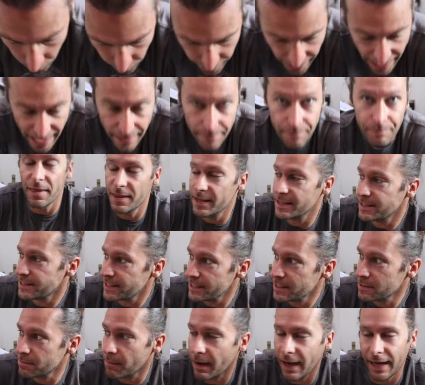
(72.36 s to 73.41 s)
Okay, this
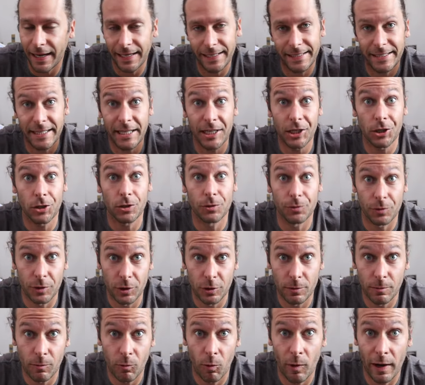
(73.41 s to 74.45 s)
is my kiln
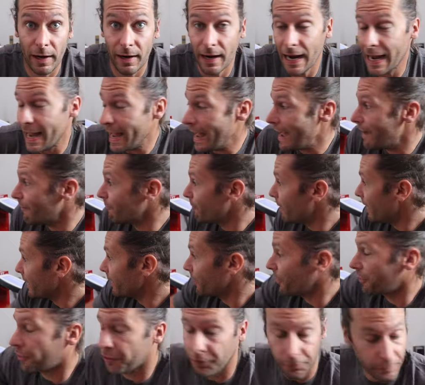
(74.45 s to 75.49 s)
room where I have my
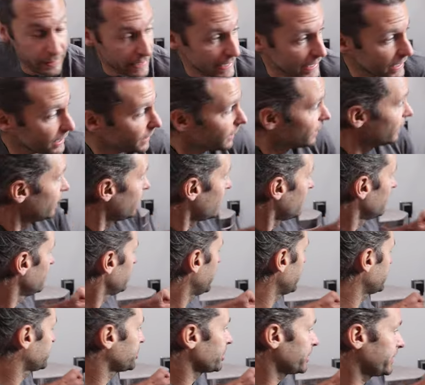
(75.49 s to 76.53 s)
three
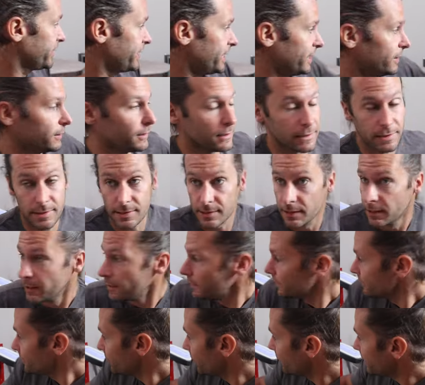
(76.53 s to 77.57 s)
electric kilns.
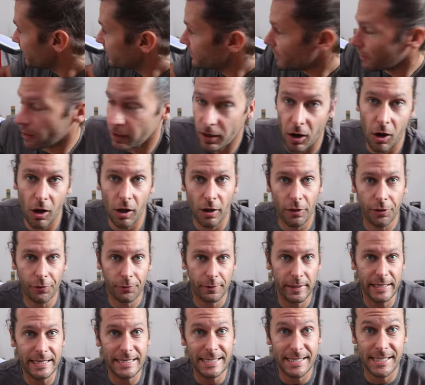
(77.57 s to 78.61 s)
So these are all
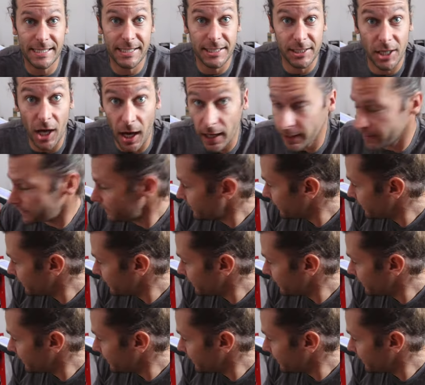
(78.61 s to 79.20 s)
three Skutt